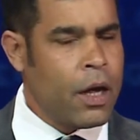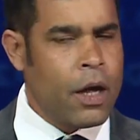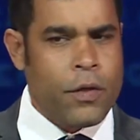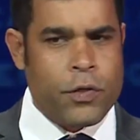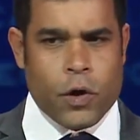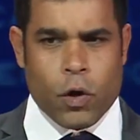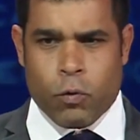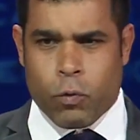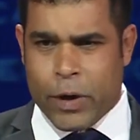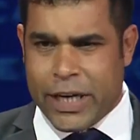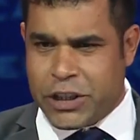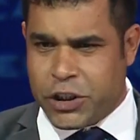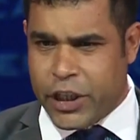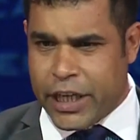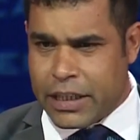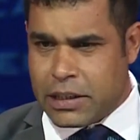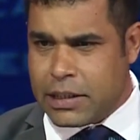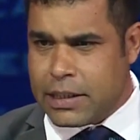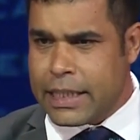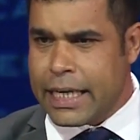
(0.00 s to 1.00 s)
the
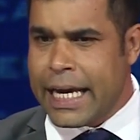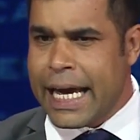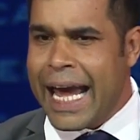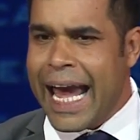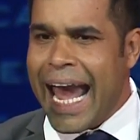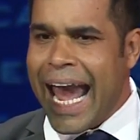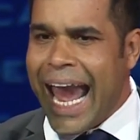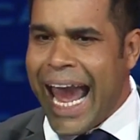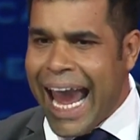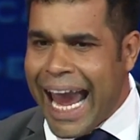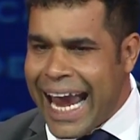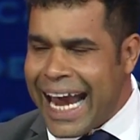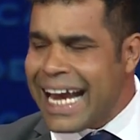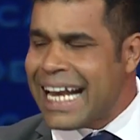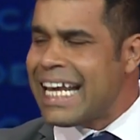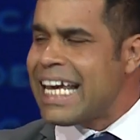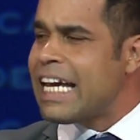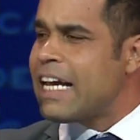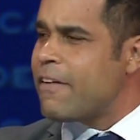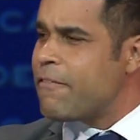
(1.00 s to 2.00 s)
richest
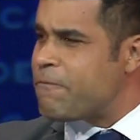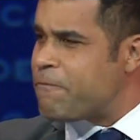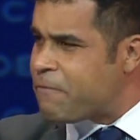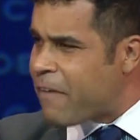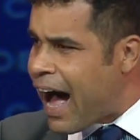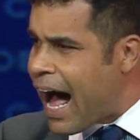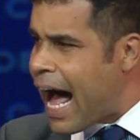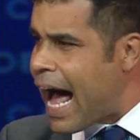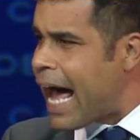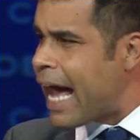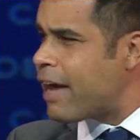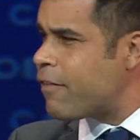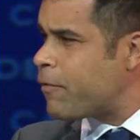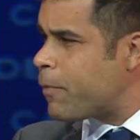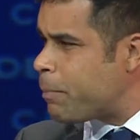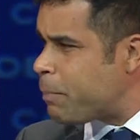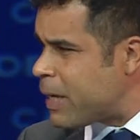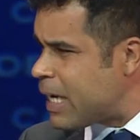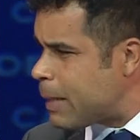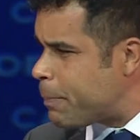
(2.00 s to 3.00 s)
85
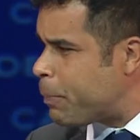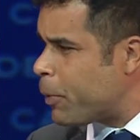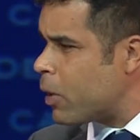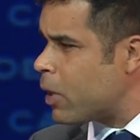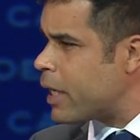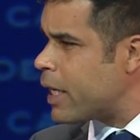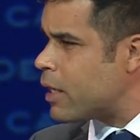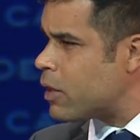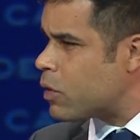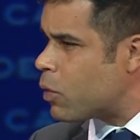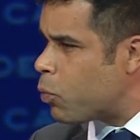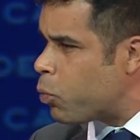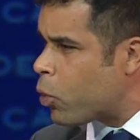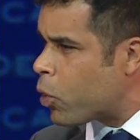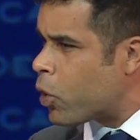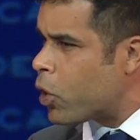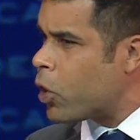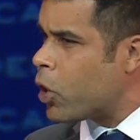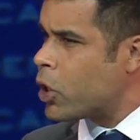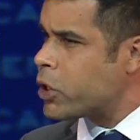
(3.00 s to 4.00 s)
people in the
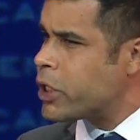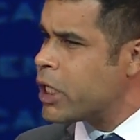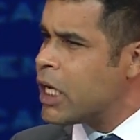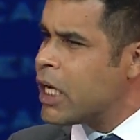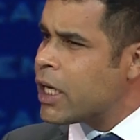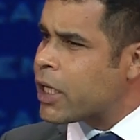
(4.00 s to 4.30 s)
world